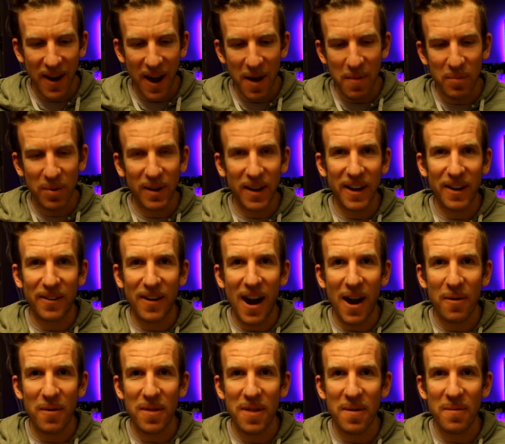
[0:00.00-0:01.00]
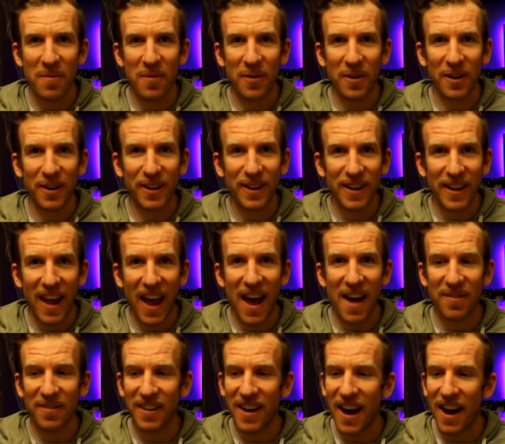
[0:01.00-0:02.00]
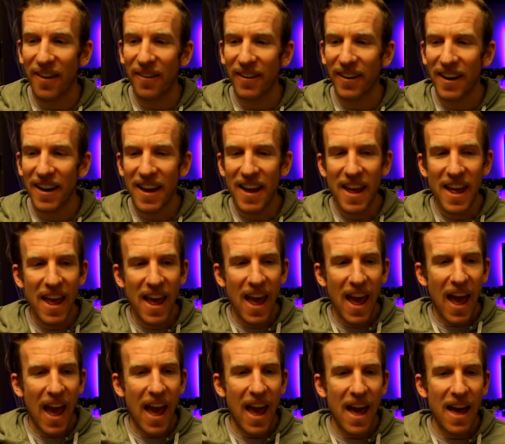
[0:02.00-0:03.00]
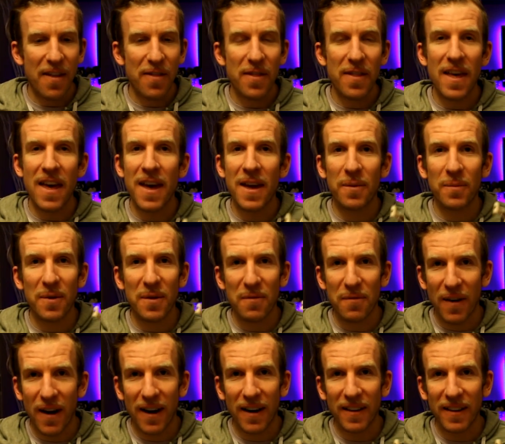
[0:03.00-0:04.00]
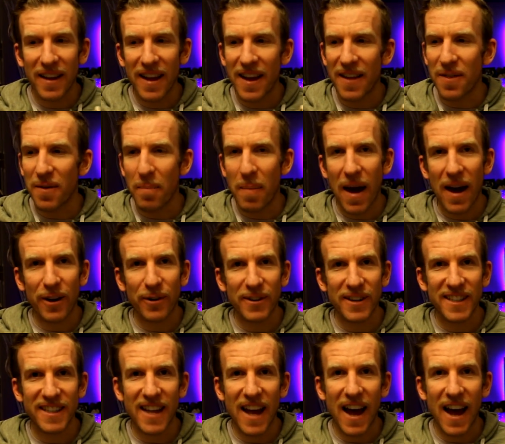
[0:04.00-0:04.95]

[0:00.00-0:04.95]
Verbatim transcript: and I played around with them for a good half an hour, and then the batteries